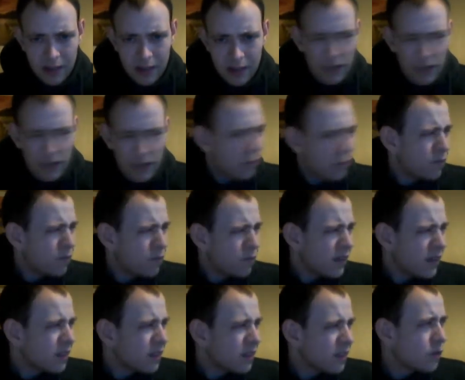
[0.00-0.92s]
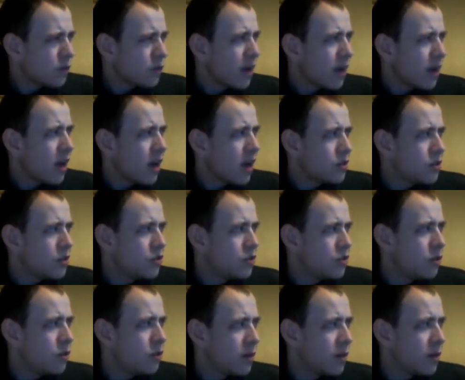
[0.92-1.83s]
I would think that's very hard to
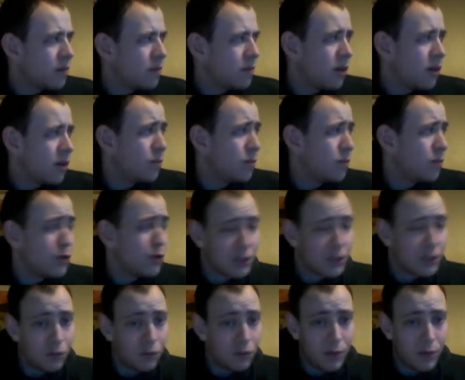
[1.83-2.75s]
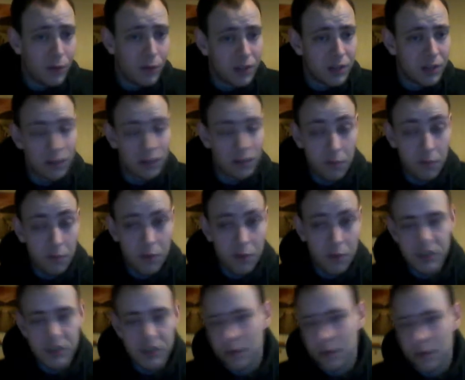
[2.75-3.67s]
do, but I'm not a musical person. I love my
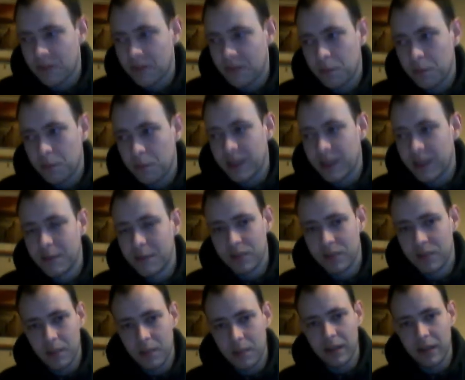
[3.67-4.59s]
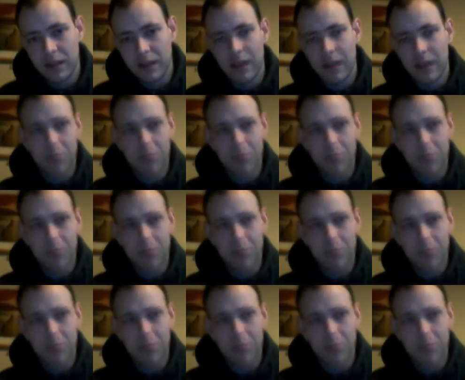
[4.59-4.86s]
music, but I've never played music in my life.